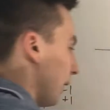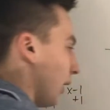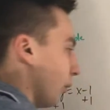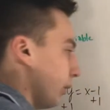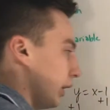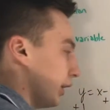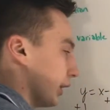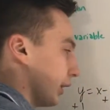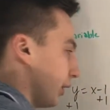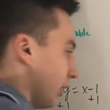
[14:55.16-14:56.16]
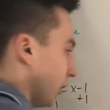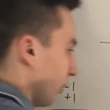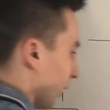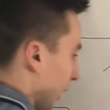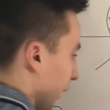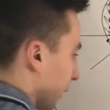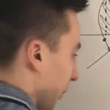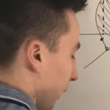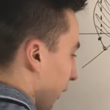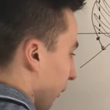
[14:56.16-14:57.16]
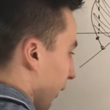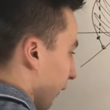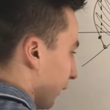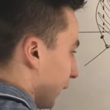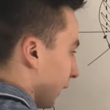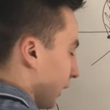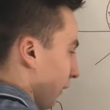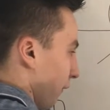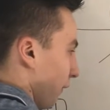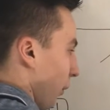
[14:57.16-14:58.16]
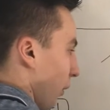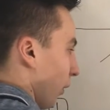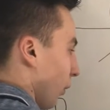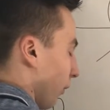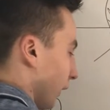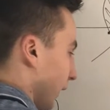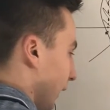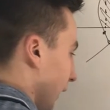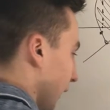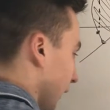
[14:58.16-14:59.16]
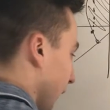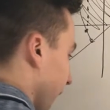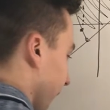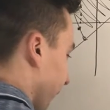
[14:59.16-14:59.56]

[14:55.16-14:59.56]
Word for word: now we just do our algebra here. We have 64 over 6